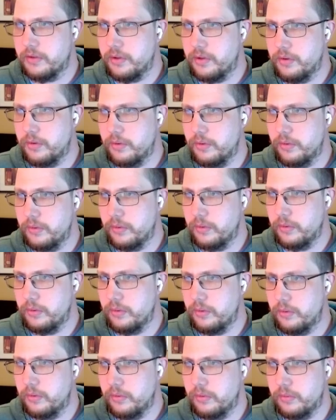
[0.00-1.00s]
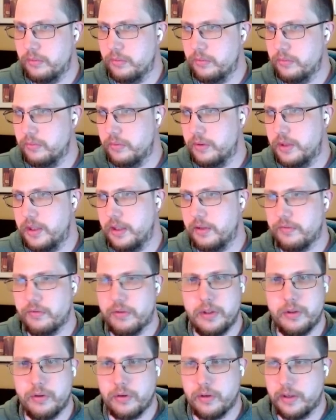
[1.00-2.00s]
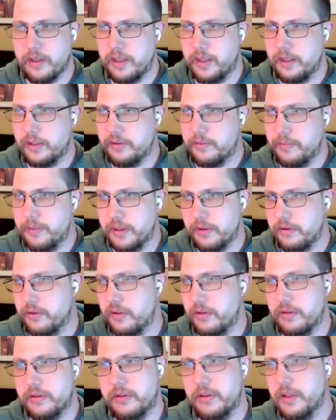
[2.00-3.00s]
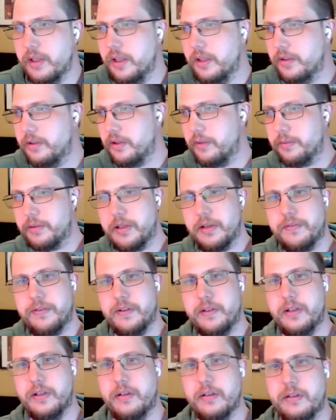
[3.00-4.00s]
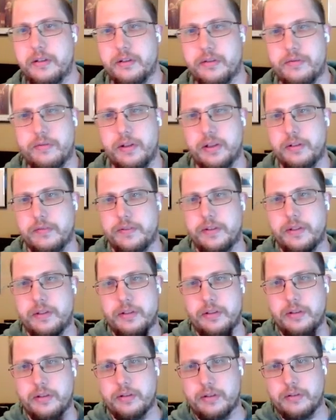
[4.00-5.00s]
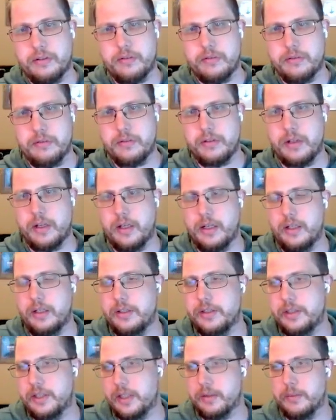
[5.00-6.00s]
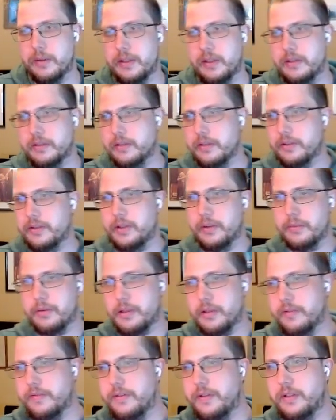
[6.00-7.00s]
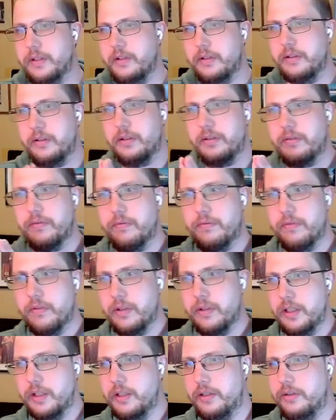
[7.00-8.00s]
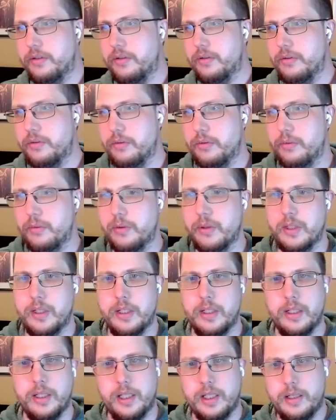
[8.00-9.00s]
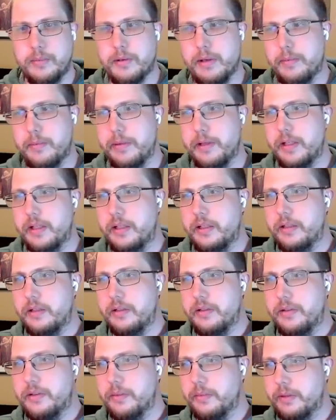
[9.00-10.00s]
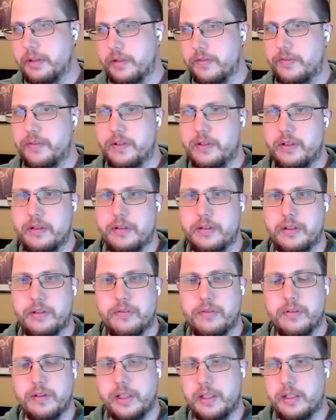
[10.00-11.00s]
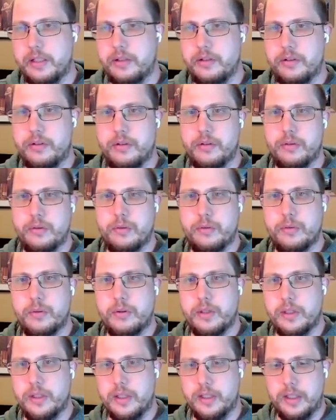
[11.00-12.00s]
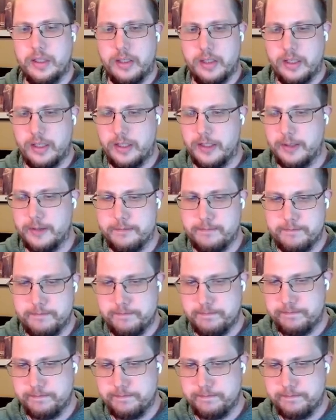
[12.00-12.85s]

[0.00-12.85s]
to get reorganized because there's some stuff in here that's relevant to Cherwell. There's some stuff in here that's related to email monitor, some stuff in here that's related to um,